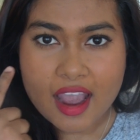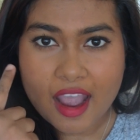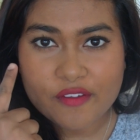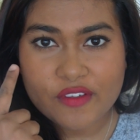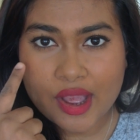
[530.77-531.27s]

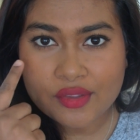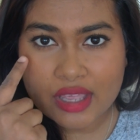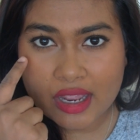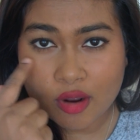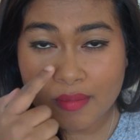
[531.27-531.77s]
I found
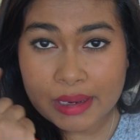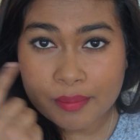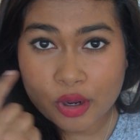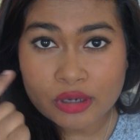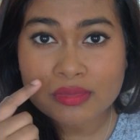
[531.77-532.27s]
that on my
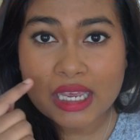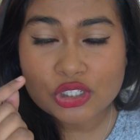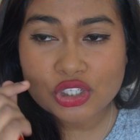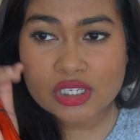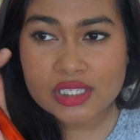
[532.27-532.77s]
bottom
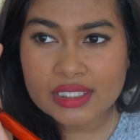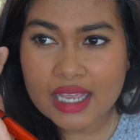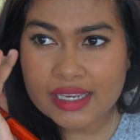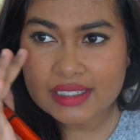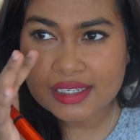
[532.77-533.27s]
lashes,
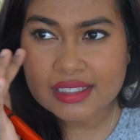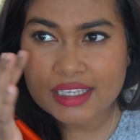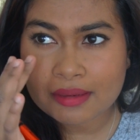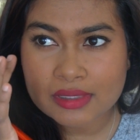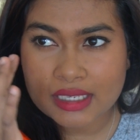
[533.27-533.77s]
I did
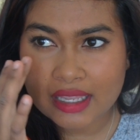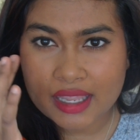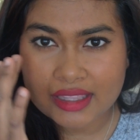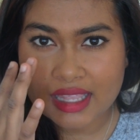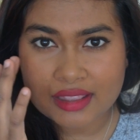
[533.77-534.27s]
seem to get
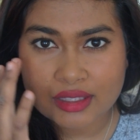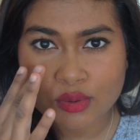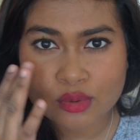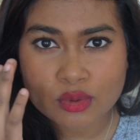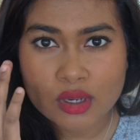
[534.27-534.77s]
like that
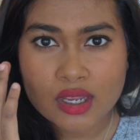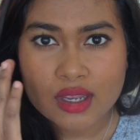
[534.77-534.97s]
little